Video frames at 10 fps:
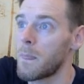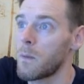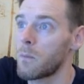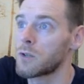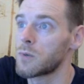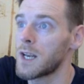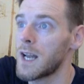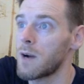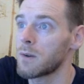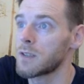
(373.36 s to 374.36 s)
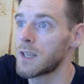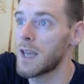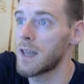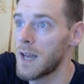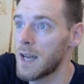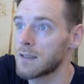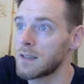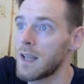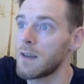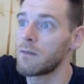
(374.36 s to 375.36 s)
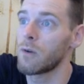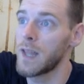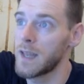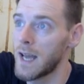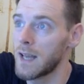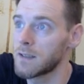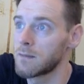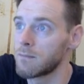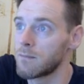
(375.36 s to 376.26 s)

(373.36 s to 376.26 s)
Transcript: which would allow us to get that and therefore then that,